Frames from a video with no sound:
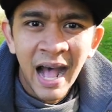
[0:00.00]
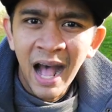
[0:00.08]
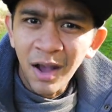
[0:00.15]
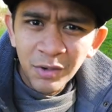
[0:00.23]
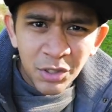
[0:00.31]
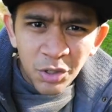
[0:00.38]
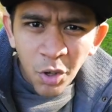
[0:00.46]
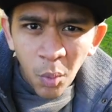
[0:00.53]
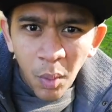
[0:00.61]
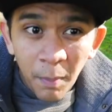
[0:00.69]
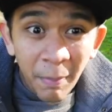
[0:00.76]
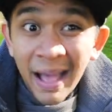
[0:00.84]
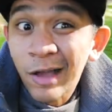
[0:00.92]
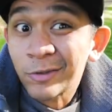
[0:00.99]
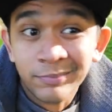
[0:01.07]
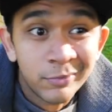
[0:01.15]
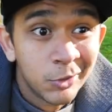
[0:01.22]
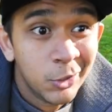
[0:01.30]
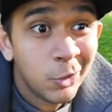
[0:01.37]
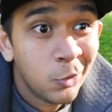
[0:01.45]
How do you go about?
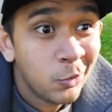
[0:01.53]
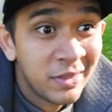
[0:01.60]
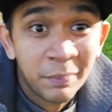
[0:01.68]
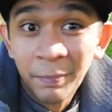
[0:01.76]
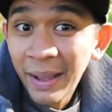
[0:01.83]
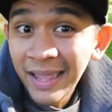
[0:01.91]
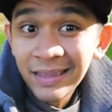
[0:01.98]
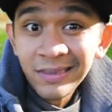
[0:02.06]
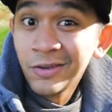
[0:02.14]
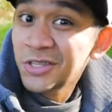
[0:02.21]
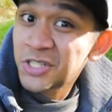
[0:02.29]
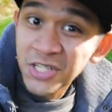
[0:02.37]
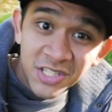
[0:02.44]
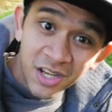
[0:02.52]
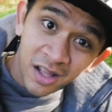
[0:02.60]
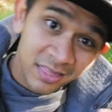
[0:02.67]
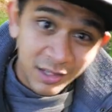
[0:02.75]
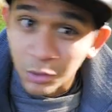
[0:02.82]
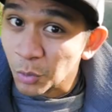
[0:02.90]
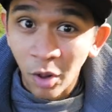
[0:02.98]
You know, with a bike, you can just cut
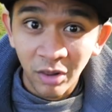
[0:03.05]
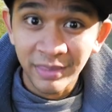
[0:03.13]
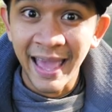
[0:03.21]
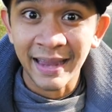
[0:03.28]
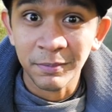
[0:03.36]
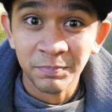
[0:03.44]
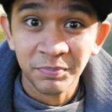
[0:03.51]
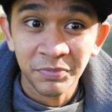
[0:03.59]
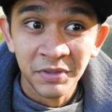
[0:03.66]
through all that.